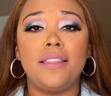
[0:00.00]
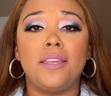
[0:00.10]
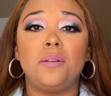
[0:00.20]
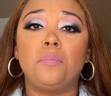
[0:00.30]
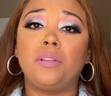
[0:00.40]

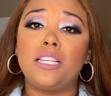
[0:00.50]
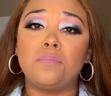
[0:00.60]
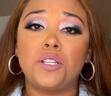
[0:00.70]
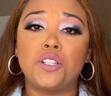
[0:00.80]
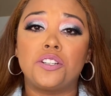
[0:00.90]
then please
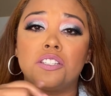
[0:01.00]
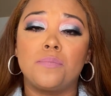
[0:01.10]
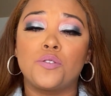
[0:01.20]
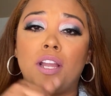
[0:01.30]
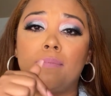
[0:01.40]
make sure to
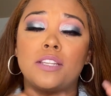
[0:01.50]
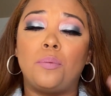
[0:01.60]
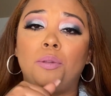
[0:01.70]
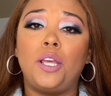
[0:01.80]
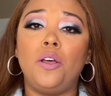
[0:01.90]
subscribe
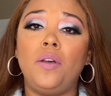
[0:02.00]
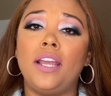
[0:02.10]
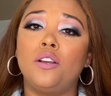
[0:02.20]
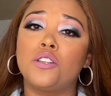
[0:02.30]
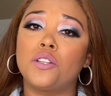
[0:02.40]
down below
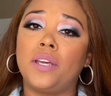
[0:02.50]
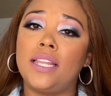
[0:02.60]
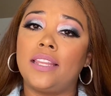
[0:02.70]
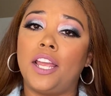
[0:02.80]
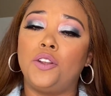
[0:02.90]
and also
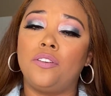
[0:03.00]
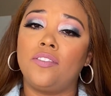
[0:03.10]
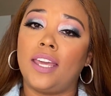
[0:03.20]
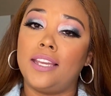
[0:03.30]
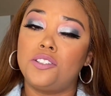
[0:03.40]
hit that
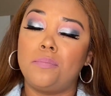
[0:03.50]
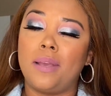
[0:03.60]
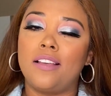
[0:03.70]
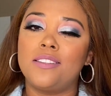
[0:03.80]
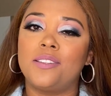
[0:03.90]
notification
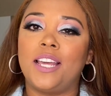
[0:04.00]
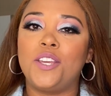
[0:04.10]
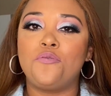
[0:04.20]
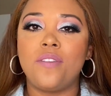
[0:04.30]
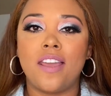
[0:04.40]
bell so that
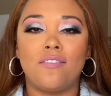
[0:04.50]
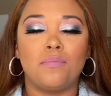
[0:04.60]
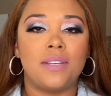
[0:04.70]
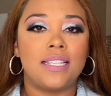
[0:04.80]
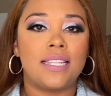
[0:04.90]
you never
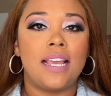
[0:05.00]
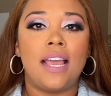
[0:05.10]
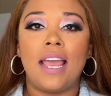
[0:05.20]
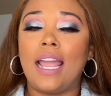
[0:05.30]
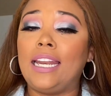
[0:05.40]
miss
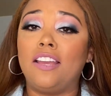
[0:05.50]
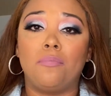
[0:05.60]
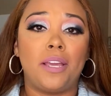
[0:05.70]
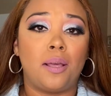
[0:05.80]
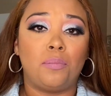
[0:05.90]
any of
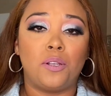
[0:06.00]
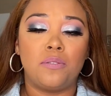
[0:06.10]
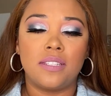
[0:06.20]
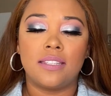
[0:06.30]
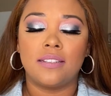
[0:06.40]
my
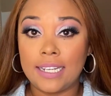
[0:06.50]
uploads.